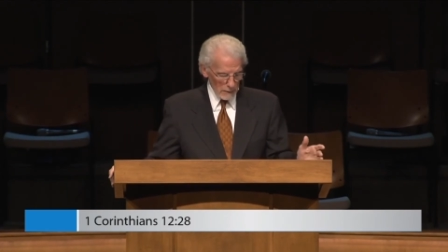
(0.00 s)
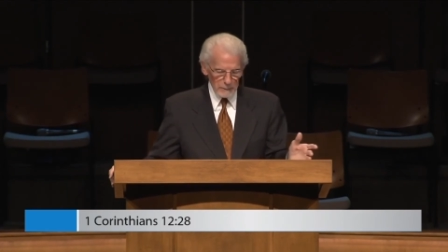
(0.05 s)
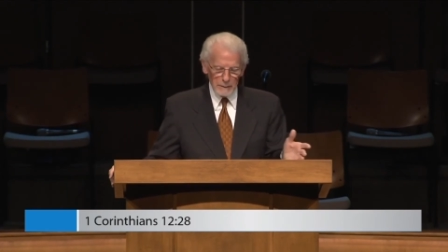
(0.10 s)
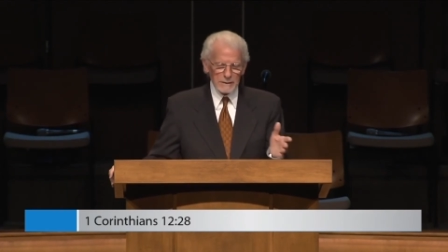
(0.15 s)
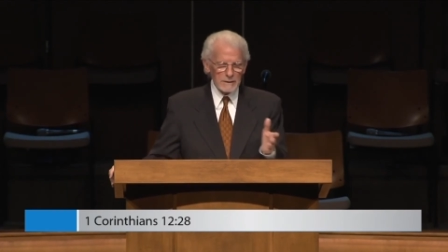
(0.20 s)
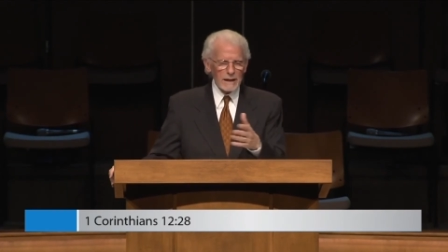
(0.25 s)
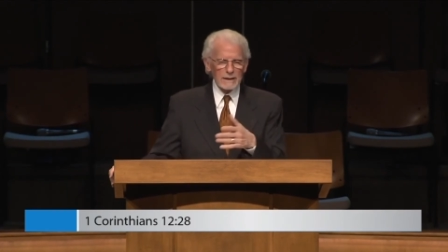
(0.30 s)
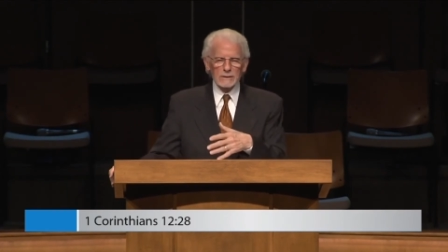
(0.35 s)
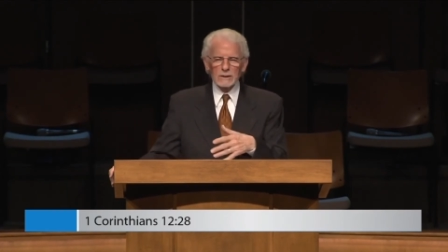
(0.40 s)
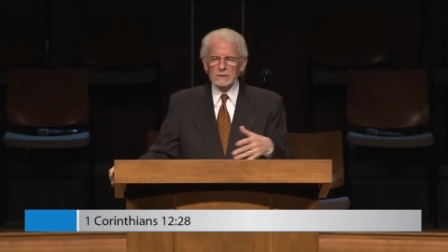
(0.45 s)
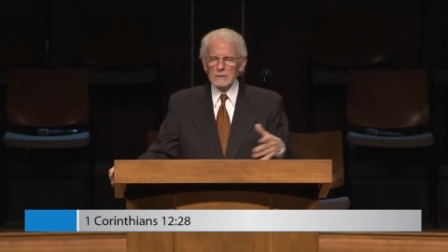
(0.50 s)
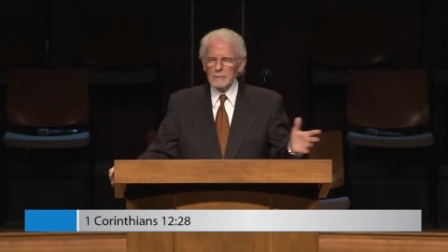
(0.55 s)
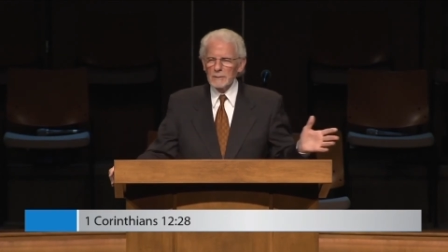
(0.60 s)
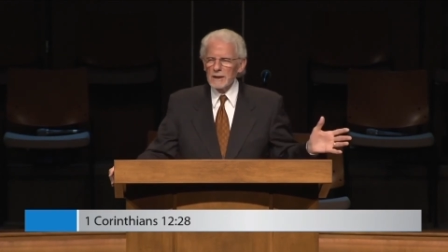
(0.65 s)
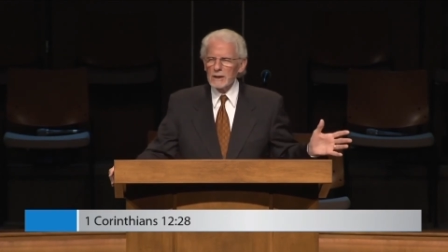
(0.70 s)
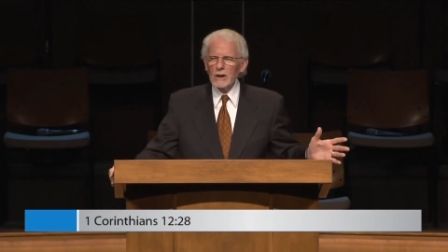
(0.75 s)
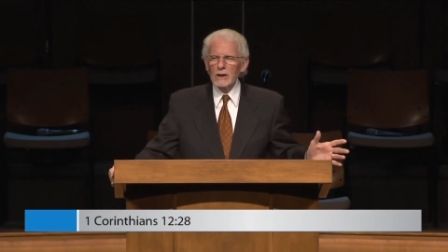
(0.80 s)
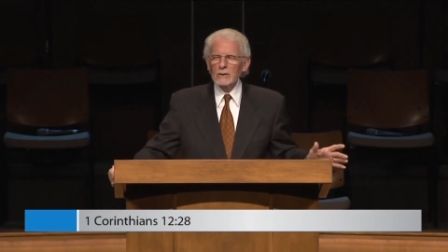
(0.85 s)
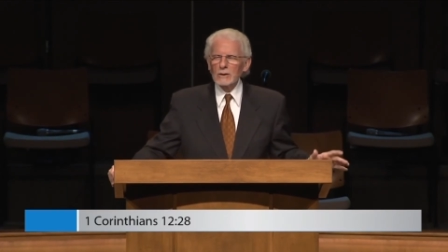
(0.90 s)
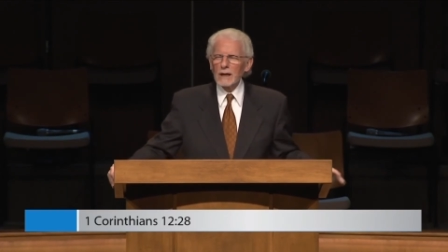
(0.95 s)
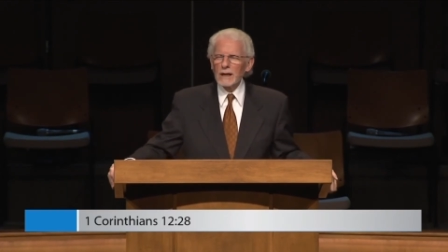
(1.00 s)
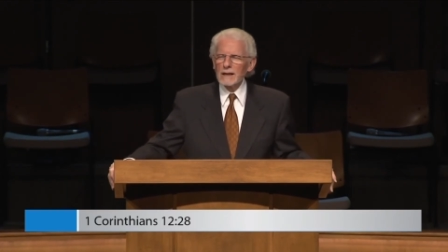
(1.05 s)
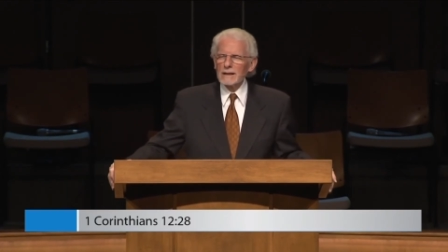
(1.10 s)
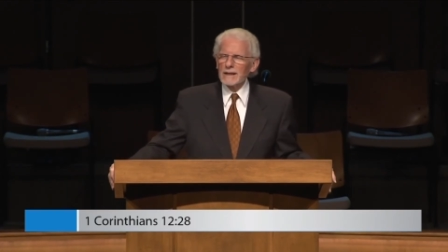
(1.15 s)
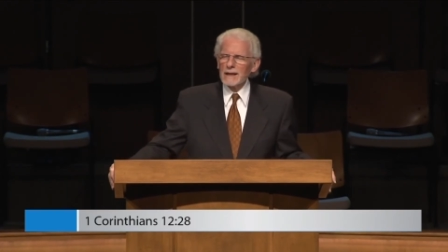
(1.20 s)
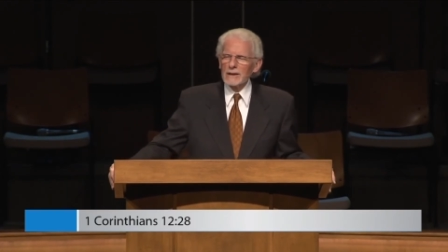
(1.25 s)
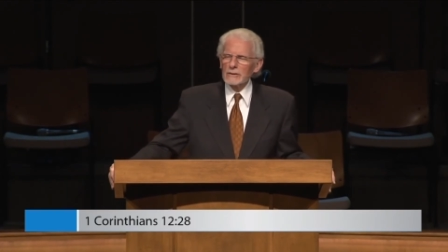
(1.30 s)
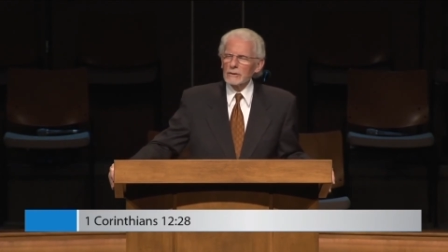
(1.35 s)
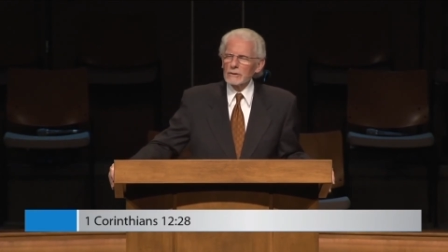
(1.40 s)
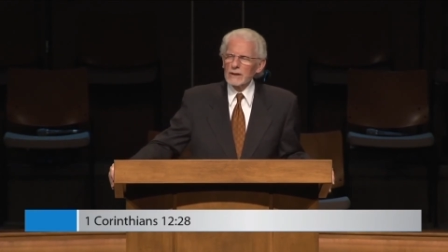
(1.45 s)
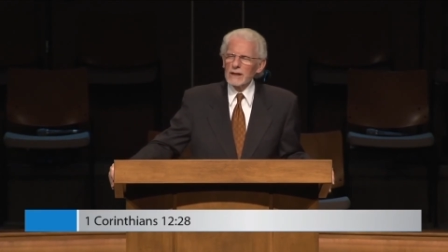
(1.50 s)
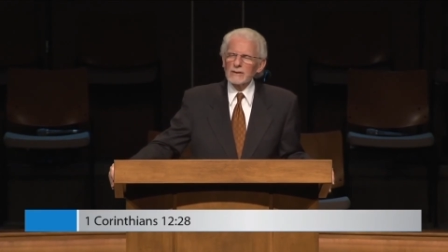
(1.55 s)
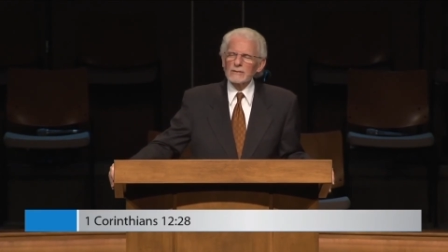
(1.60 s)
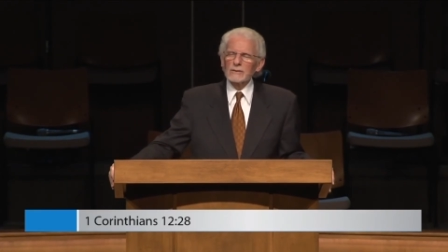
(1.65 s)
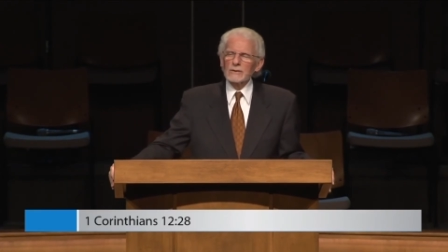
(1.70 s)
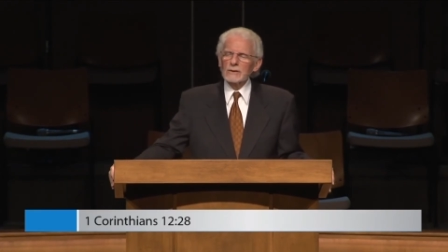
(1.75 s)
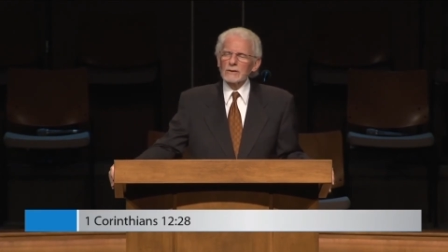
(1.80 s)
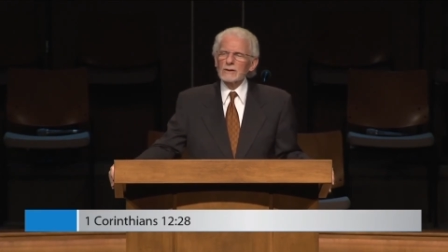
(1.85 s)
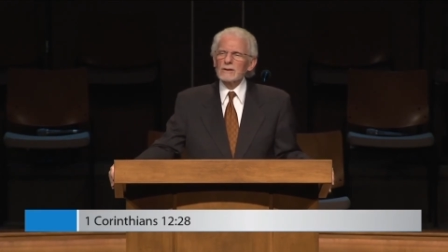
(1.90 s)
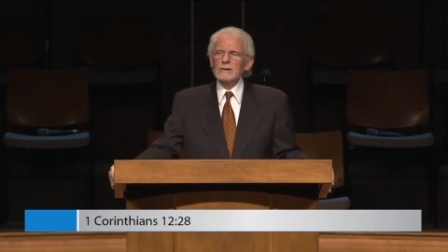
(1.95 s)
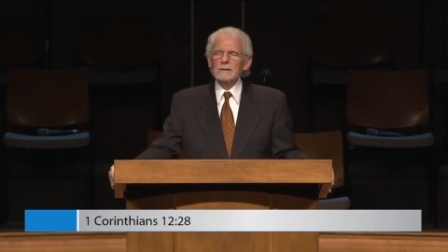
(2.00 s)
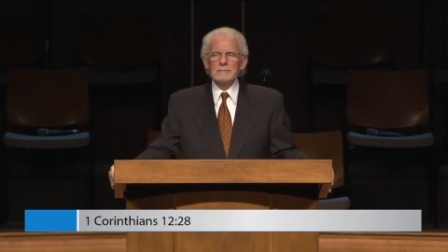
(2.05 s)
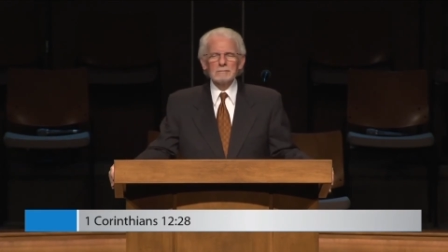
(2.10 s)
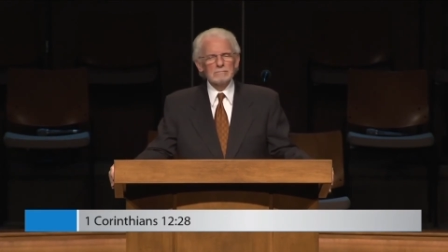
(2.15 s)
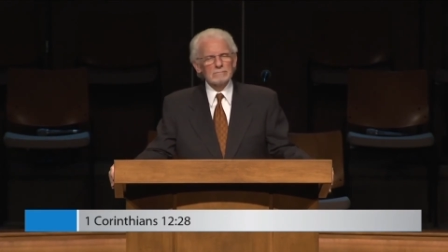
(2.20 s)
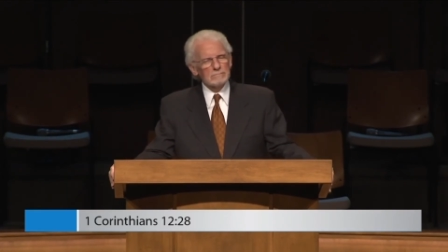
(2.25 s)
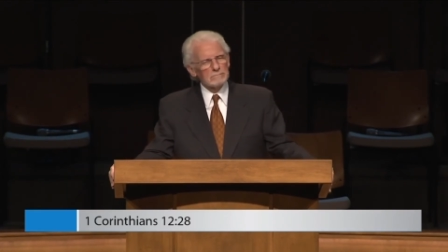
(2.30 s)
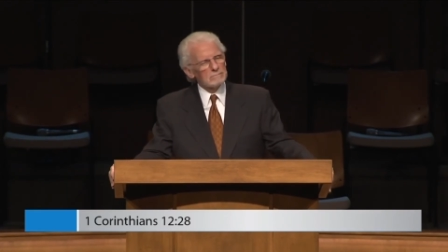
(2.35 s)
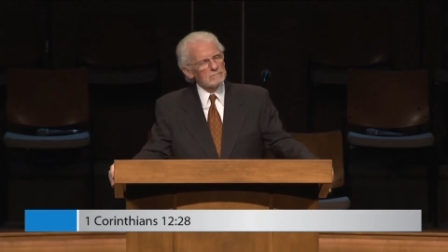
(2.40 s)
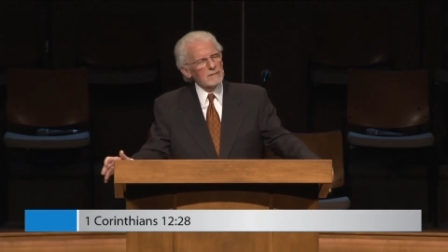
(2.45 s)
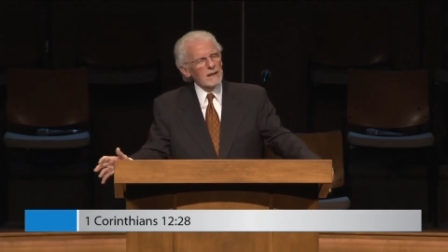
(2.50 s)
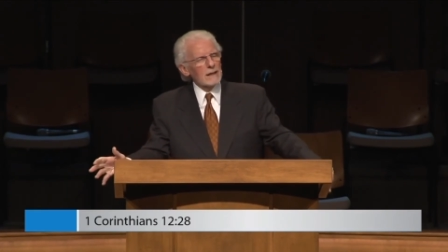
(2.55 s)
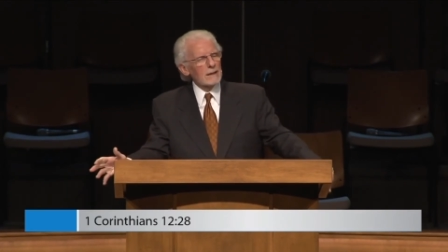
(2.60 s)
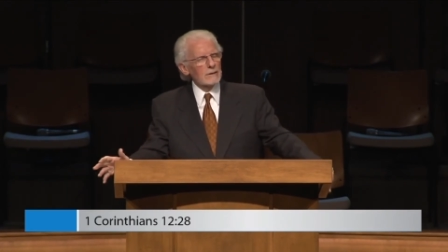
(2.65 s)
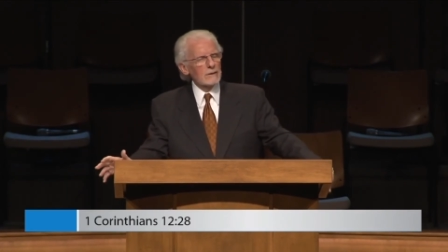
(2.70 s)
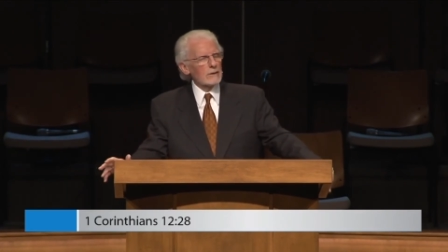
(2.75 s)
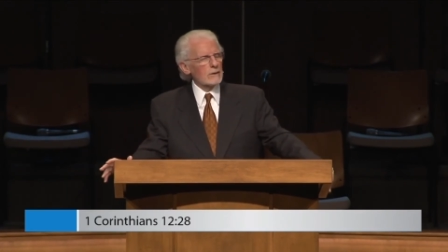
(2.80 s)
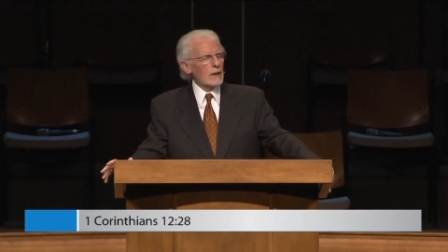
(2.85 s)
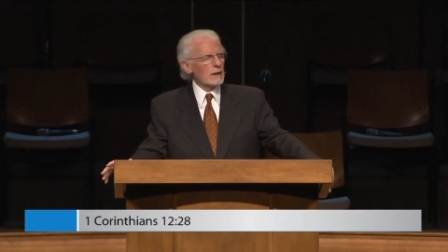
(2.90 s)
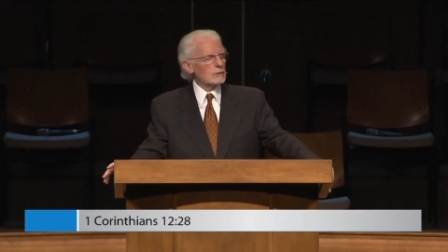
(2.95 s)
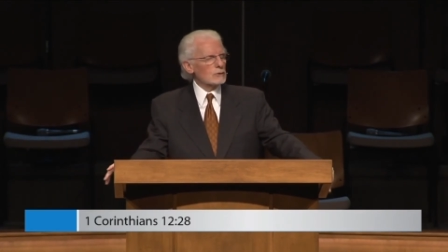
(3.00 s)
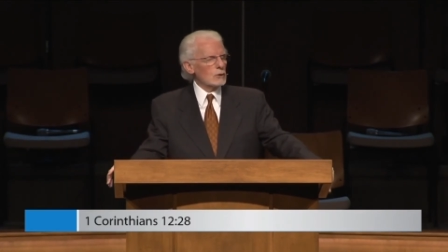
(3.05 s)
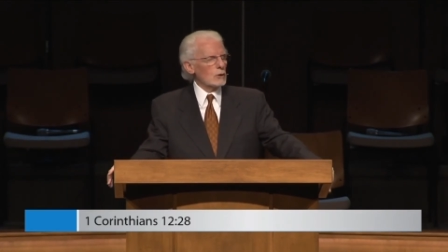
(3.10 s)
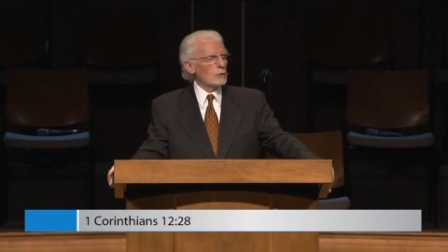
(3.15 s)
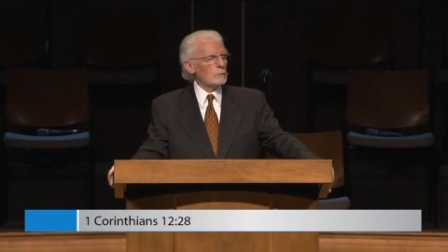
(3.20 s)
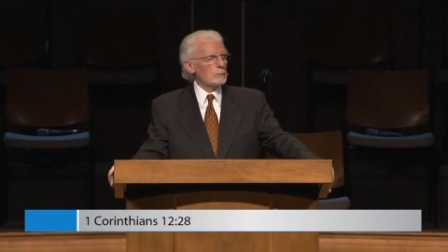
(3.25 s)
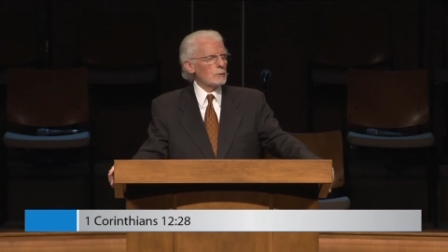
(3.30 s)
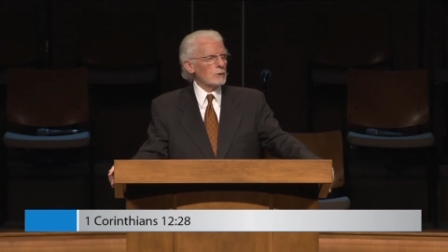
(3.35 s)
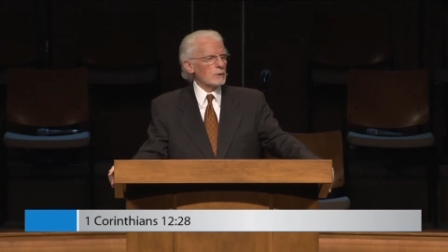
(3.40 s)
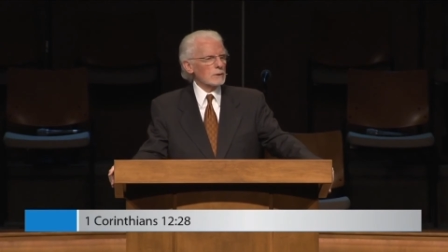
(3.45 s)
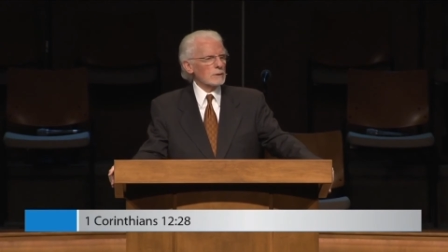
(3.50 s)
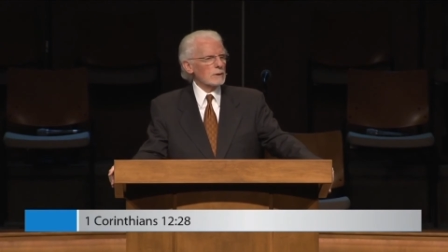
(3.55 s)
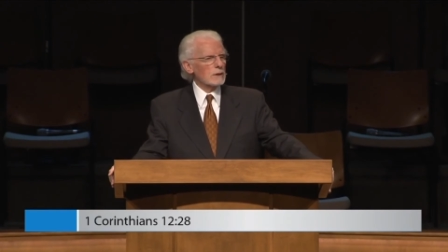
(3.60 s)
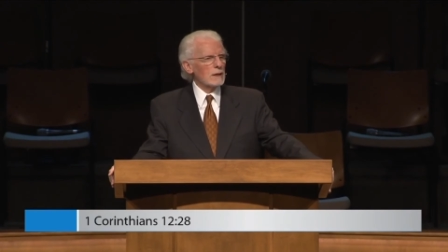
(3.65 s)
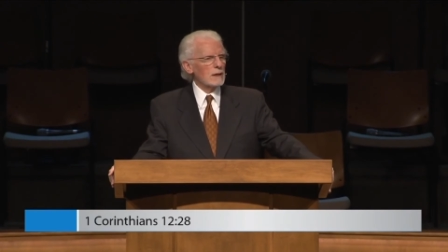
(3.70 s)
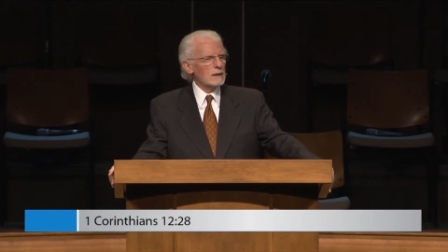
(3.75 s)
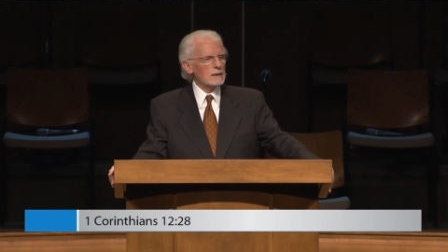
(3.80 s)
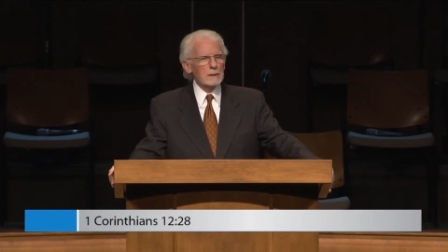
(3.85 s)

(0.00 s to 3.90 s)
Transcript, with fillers: But that doesn't mean, okay, the other gifts are, you know, they're not so important.